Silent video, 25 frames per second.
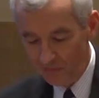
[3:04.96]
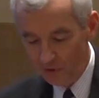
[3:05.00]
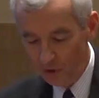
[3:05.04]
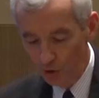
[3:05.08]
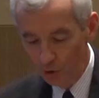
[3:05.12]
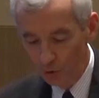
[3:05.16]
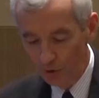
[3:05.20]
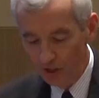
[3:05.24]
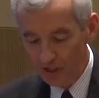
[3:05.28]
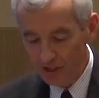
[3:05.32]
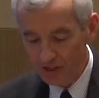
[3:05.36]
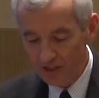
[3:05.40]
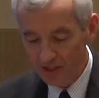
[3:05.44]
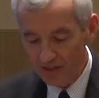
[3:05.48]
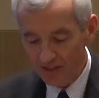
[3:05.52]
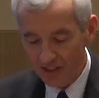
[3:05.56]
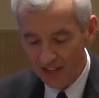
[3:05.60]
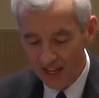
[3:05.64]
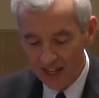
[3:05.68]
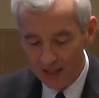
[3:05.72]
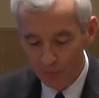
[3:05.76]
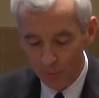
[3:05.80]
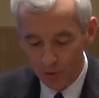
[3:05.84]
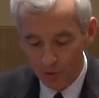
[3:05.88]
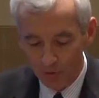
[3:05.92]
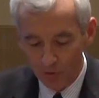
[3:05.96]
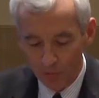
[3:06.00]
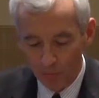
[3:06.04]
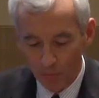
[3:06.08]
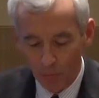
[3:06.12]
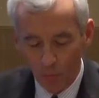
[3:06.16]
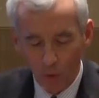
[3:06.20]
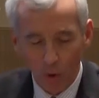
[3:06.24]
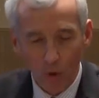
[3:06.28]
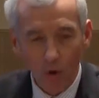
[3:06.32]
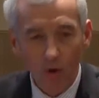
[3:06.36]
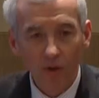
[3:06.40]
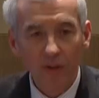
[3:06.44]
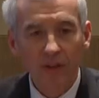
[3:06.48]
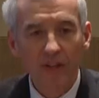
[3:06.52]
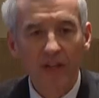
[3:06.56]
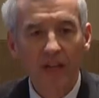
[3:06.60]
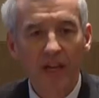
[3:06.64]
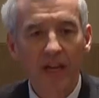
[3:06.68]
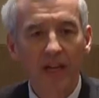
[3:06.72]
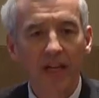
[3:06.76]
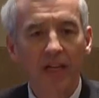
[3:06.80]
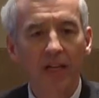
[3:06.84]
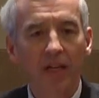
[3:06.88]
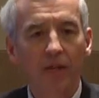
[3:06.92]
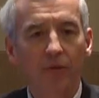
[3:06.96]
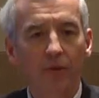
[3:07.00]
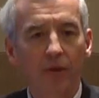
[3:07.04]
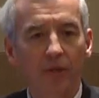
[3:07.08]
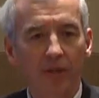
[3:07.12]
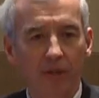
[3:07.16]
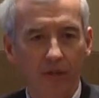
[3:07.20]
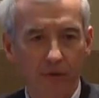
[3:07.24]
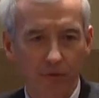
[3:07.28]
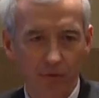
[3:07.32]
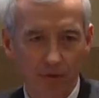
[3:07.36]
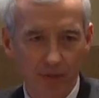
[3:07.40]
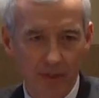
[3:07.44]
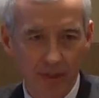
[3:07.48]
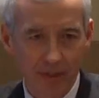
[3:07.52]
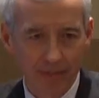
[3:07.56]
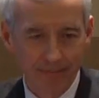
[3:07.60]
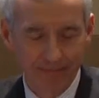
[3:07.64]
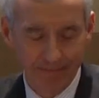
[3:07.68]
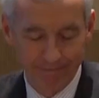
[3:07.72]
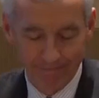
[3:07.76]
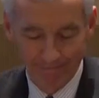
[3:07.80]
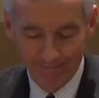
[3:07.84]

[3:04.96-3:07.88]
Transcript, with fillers: The U.S. is able, more than any other country,